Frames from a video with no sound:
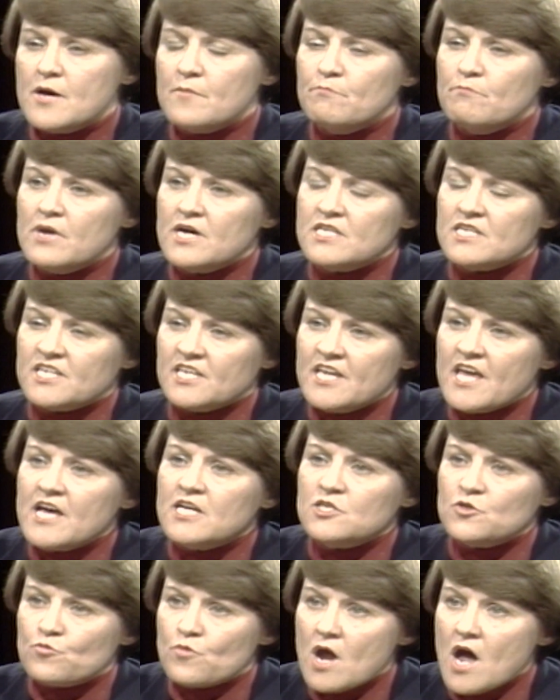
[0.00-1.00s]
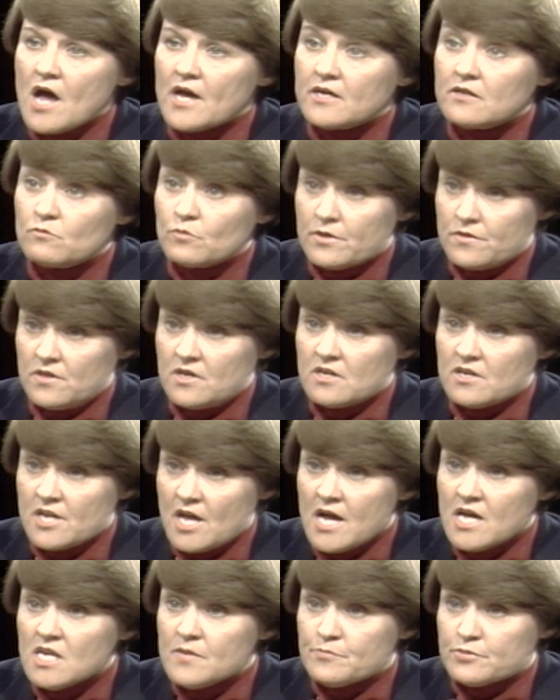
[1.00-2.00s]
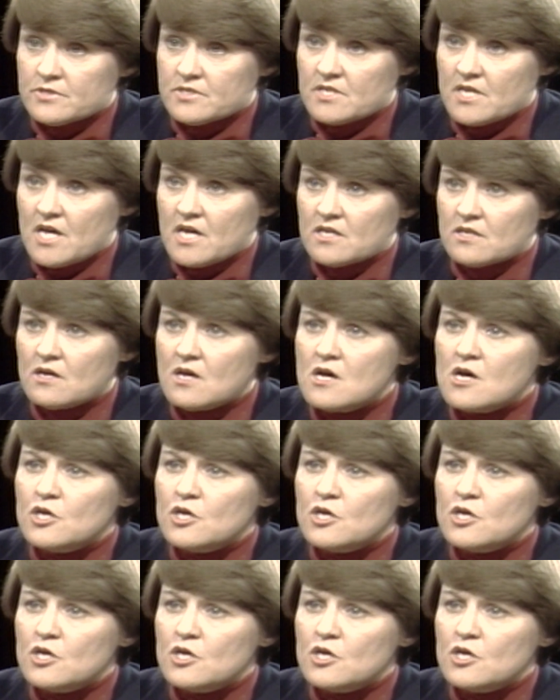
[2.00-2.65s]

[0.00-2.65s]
must guess right within 90%.